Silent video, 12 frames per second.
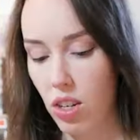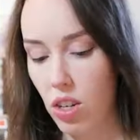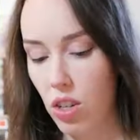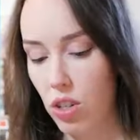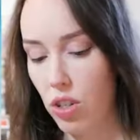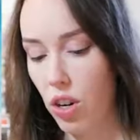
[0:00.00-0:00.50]

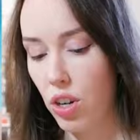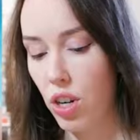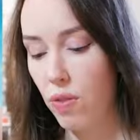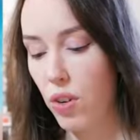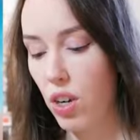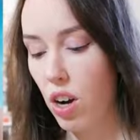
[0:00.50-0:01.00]
So
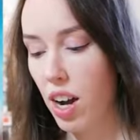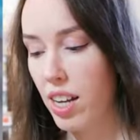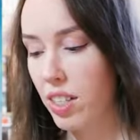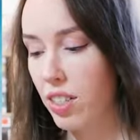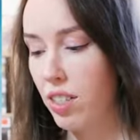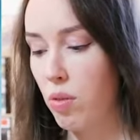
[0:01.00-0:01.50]
if you
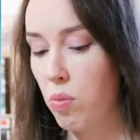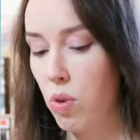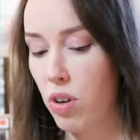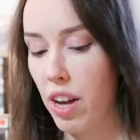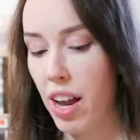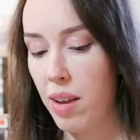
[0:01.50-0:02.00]
guys
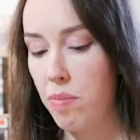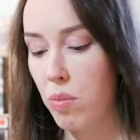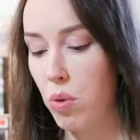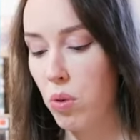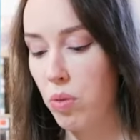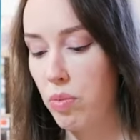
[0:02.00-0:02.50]
want a
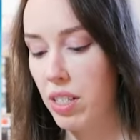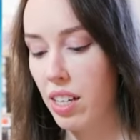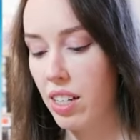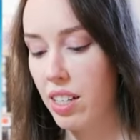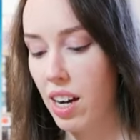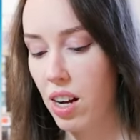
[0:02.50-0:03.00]
more
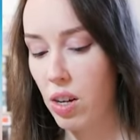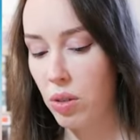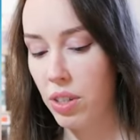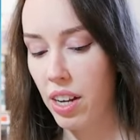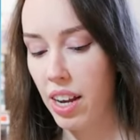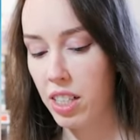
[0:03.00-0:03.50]
detailed
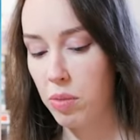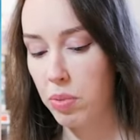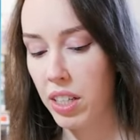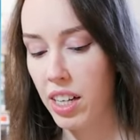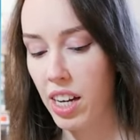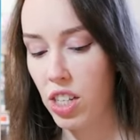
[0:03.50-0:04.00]

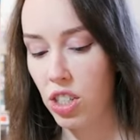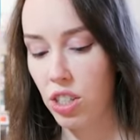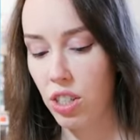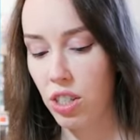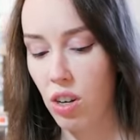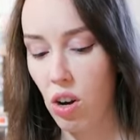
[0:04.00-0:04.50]

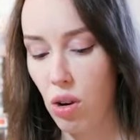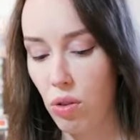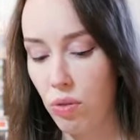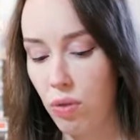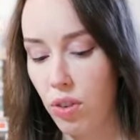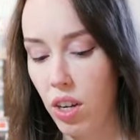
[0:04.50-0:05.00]
explanation
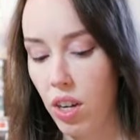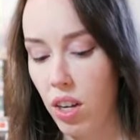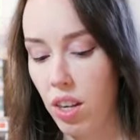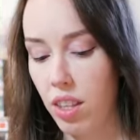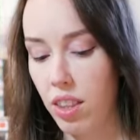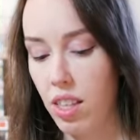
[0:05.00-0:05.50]
of
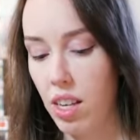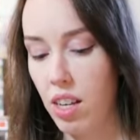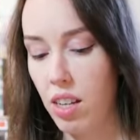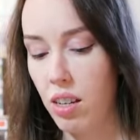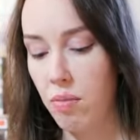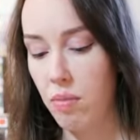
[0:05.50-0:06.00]

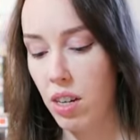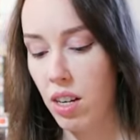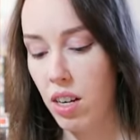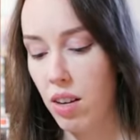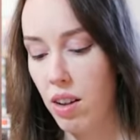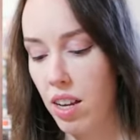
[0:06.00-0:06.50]
the
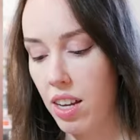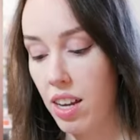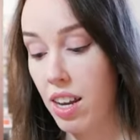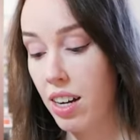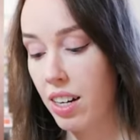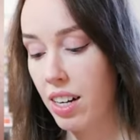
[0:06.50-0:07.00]

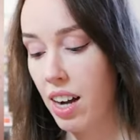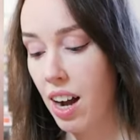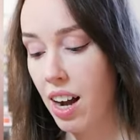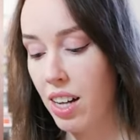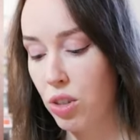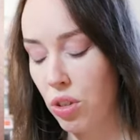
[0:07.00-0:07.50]
hit
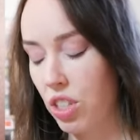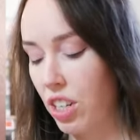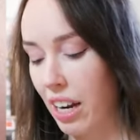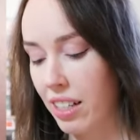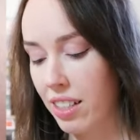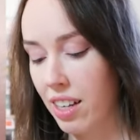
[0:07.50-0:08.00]
cards or the
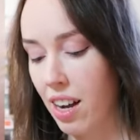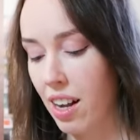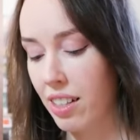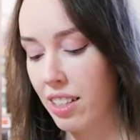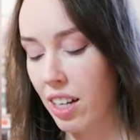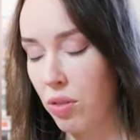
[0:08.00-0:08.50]
chase
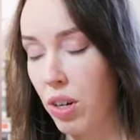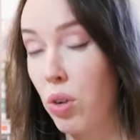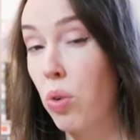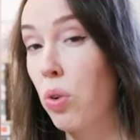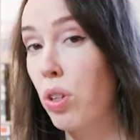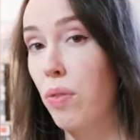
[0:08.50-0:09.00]
cards that are in
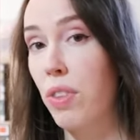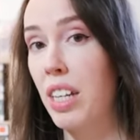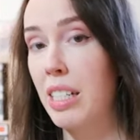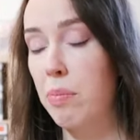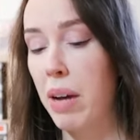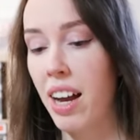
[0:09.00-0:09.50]
all of
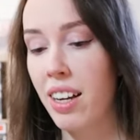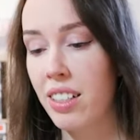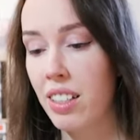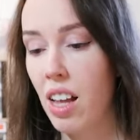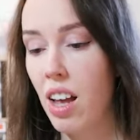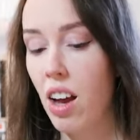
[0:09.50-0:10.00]
these
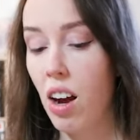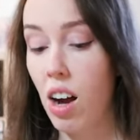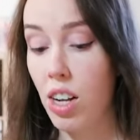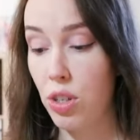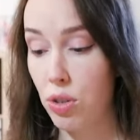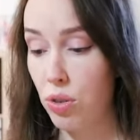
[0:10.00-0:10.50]
packs, I
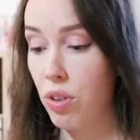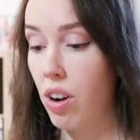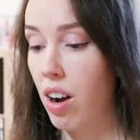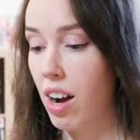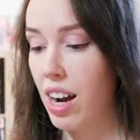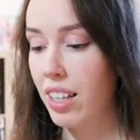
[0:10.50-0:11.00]
do
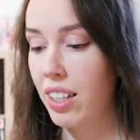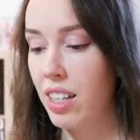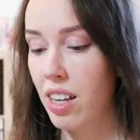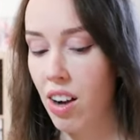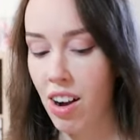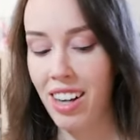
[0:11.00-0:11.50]
highly,
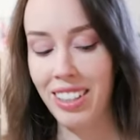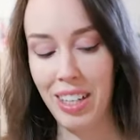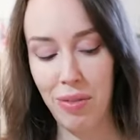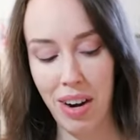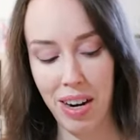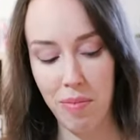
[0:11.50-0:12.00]
highly
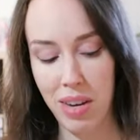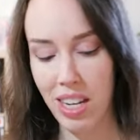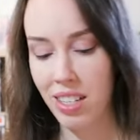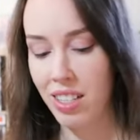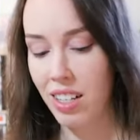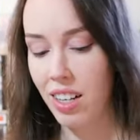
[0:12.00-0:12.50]

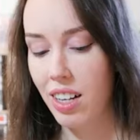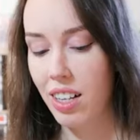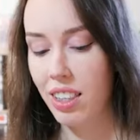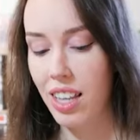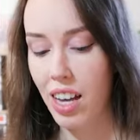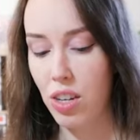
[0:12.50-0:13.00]
recommend
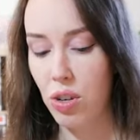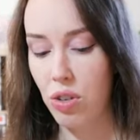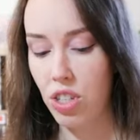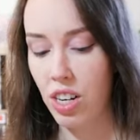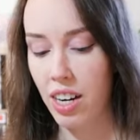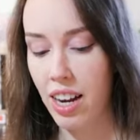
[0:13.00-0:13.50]
that you
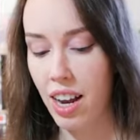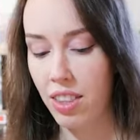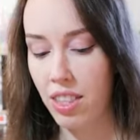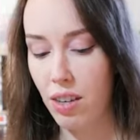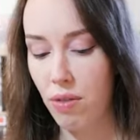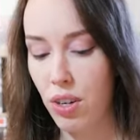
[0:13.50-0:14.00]
check out
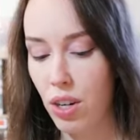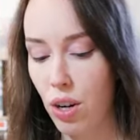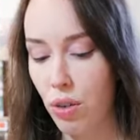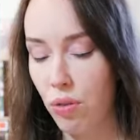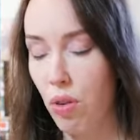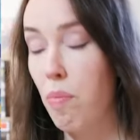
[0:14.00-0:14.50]
the video
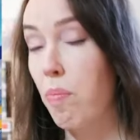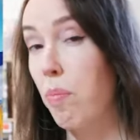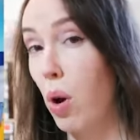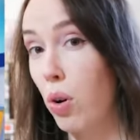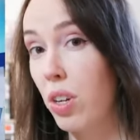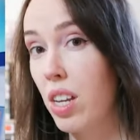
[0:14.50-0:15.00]
from
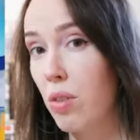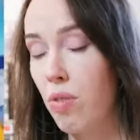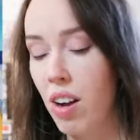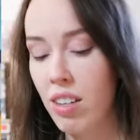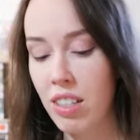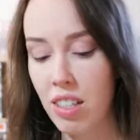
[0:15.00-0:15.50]
Poke
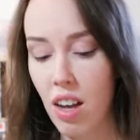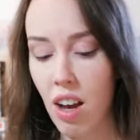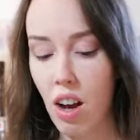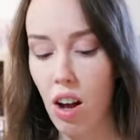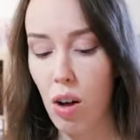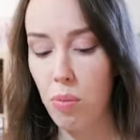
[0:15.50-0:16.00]
Ruzz.
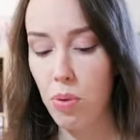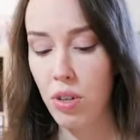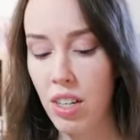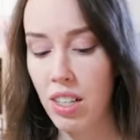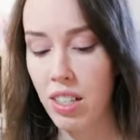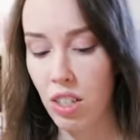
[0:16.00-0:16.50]
I'll put
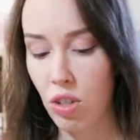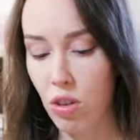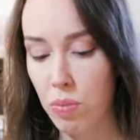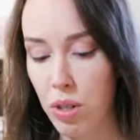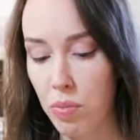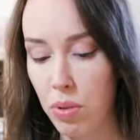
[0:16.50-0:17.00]
the
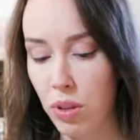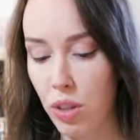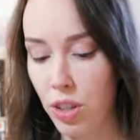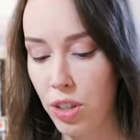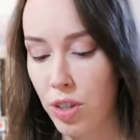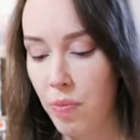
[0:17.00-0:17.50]
description
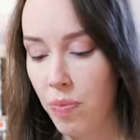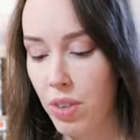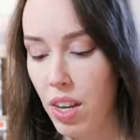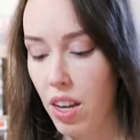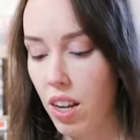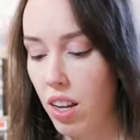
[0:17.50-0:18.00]
below.
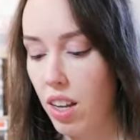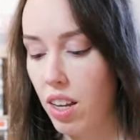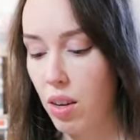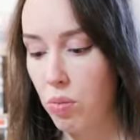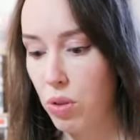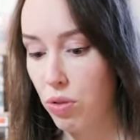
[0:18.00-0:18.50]

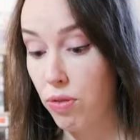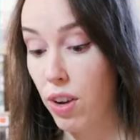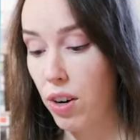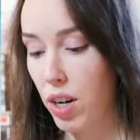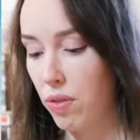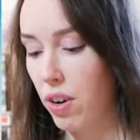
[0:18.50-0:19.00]
It was
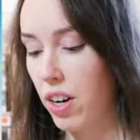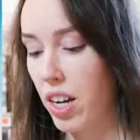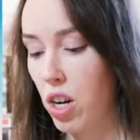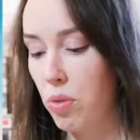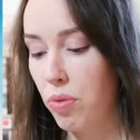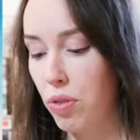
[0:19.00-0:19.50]
very, very
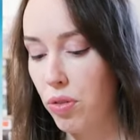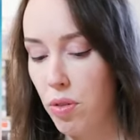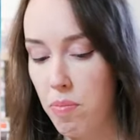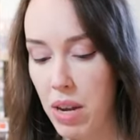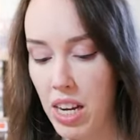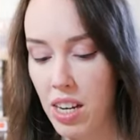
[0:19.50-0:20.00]
helpful for
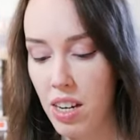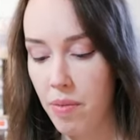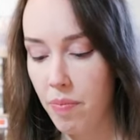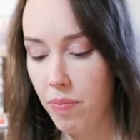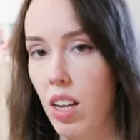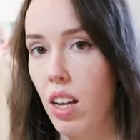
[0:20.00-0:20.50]
me.
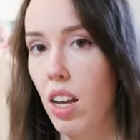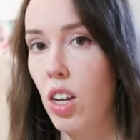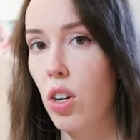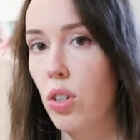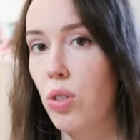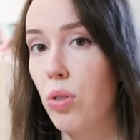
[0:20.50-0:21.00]
He
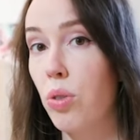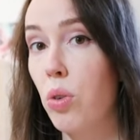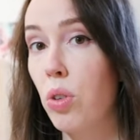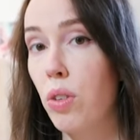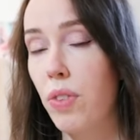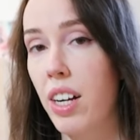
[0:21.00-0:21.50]
goes through
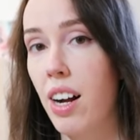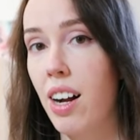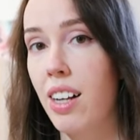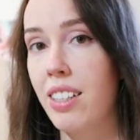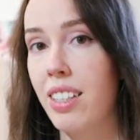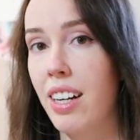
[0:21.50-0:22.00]
all of the
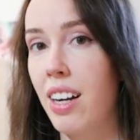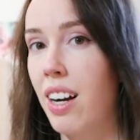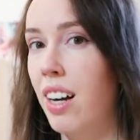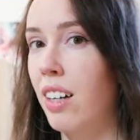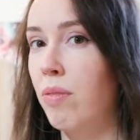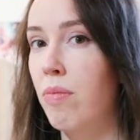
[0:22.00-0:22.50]
cars that
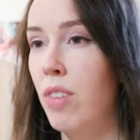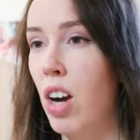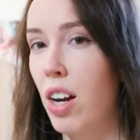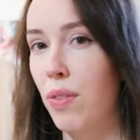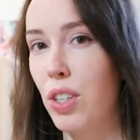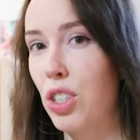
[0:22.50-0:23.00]
are
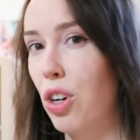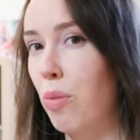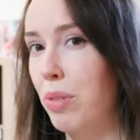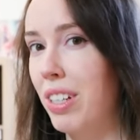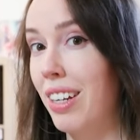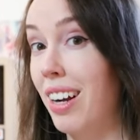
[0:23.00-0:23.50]
kind of the top
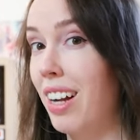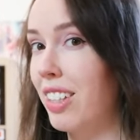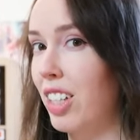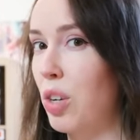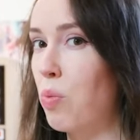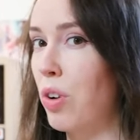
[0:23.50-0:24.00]
tier cars
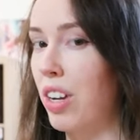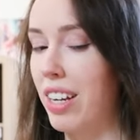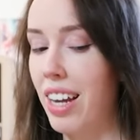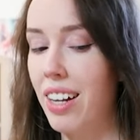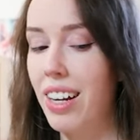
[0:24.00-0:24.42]
that you want to get